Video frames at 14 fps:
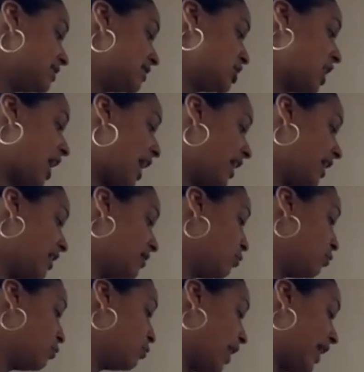shy and
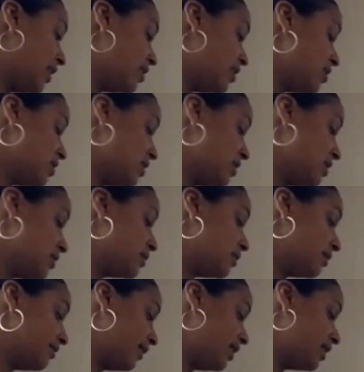quiet. She's
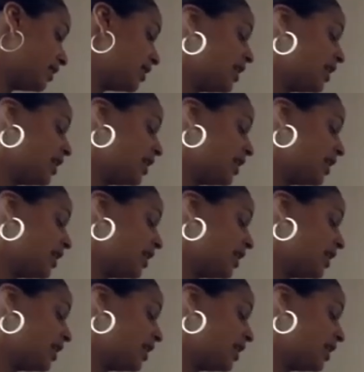observant.